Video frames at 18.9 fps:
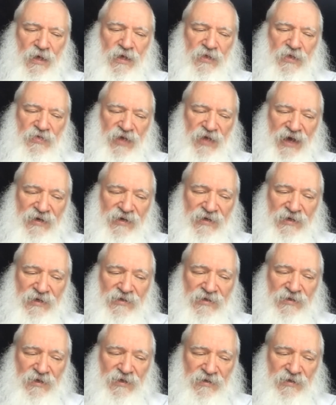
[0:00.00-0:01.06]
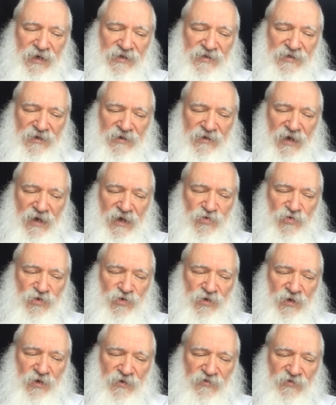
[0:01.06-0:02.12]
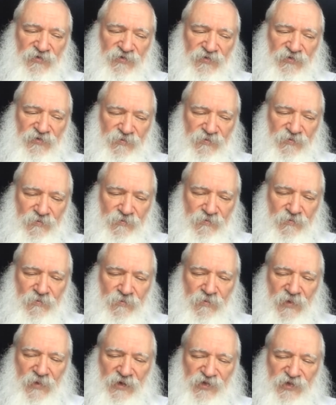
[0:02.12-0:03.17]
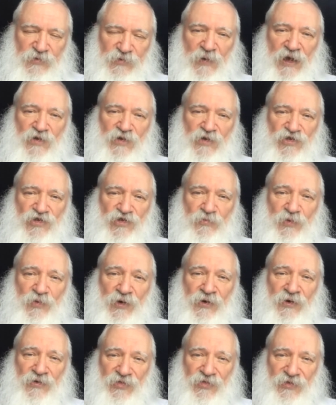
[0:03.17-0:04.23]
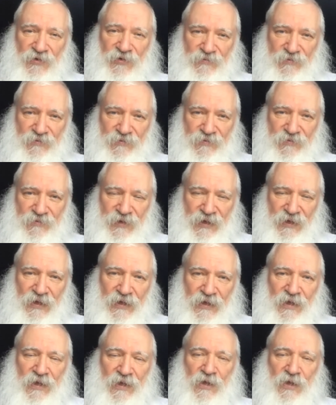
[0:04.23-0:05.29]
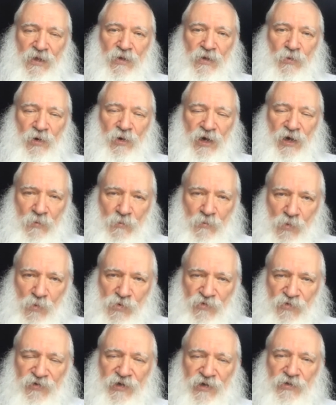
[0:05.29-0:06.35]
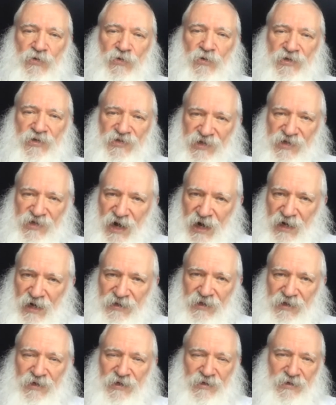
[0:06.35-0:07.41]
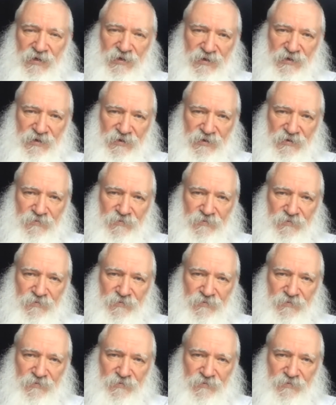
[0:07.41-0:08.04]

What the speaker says: That is the destination of Spaceship Earth. We are moving towards godliness.